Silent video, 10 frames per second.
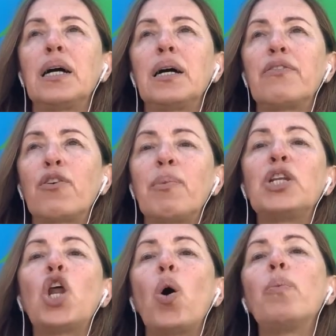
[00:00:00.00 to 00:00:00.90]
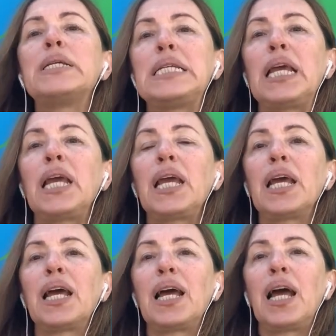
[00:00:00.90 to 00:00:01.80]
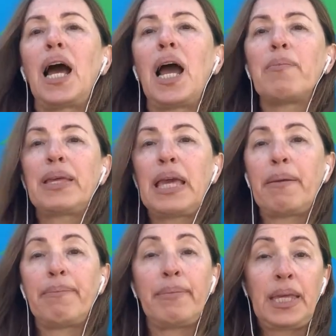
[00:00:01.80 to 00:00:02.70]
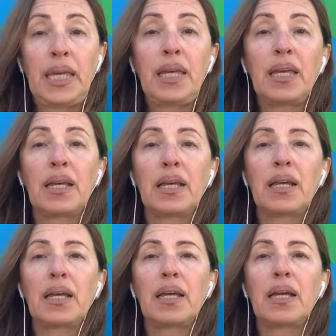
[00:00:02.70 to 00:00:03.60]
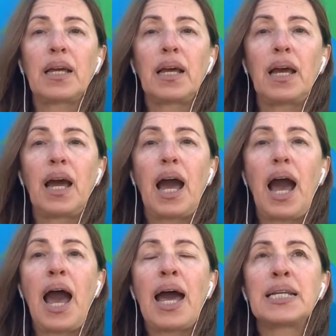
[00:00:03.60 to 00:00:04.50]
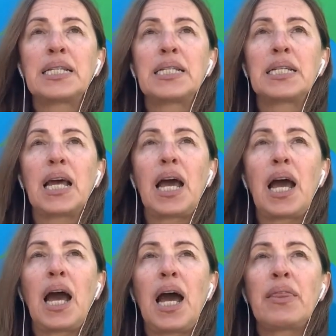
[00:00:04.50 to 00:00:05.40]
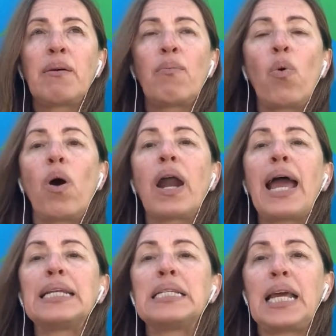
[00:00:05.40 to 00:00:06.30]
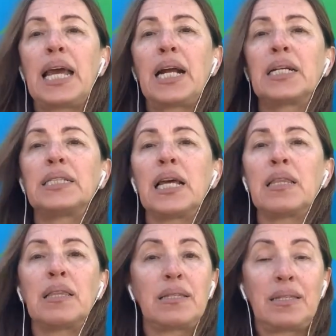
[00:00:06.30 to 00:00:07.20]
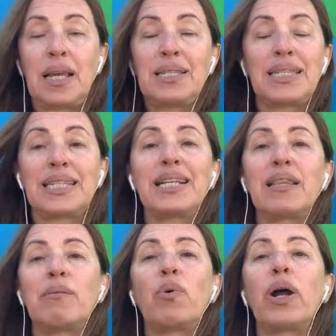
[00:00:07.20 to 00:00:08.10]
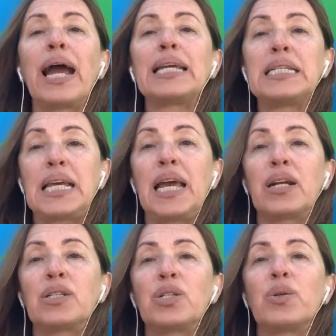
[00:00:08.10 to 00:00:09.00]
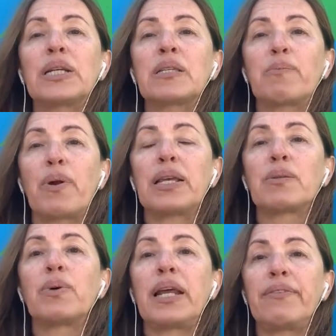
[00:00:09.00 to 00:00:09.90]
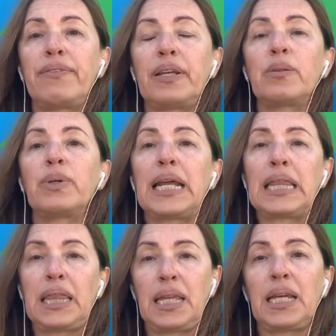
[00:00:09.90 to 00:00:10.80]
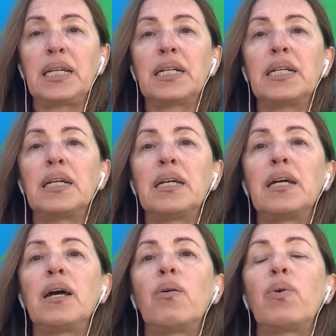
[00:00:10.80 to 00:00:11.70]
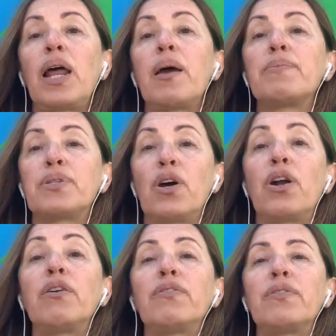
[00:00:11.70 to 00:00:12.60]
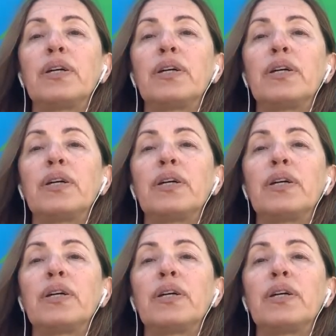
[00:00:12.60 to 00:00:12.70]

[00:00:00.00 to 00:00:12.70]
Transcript: from a nobody, I became me. And the more I dared, and, this, and still the more I dared to express what I feel, what I think, what I observe,